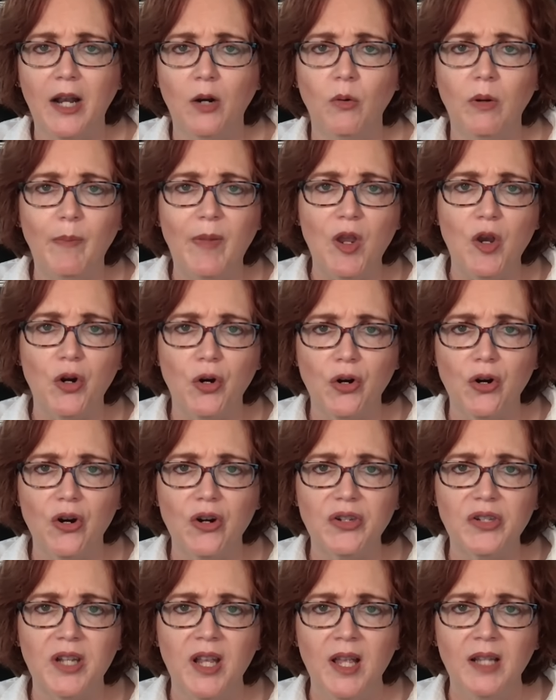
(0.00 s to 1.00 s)
I don't want to be
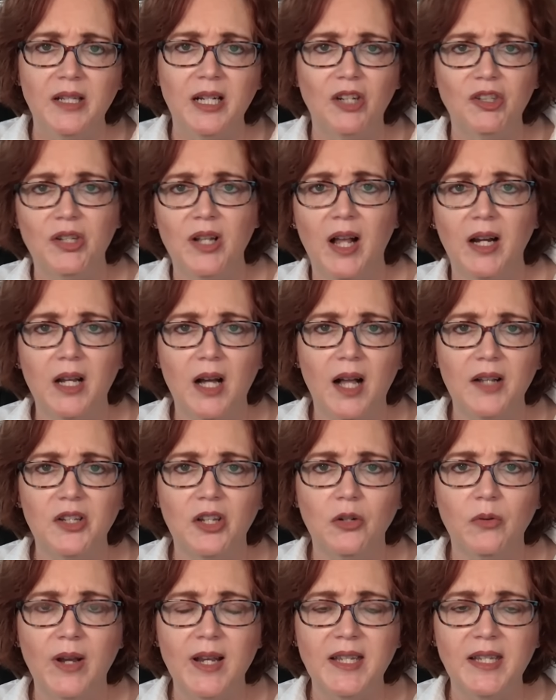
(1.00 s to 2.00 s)
cursed. Touch not God's
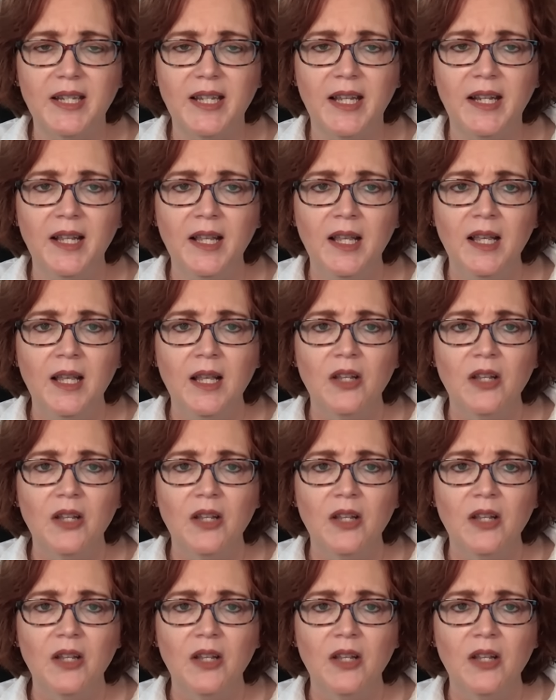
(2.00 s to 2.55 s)
anointed.